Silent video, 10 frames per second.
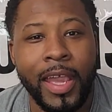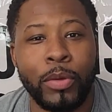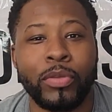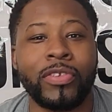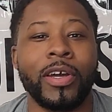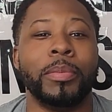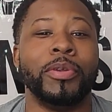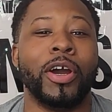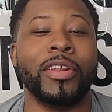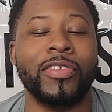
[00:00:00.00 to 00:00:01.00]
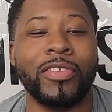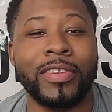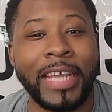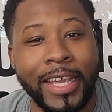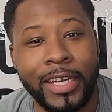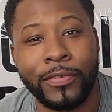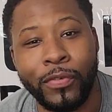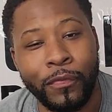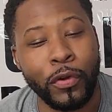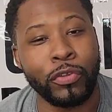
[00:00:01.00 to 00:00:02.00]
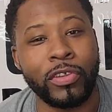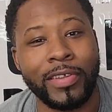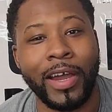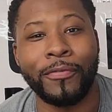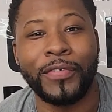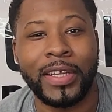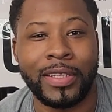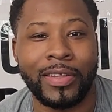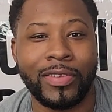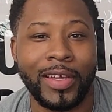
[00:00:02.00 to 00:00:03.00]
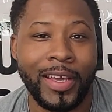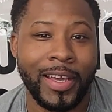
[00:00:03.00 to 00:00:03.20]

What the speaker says: Hey, what's up, y'all? This is Danny from Versatile Fitness.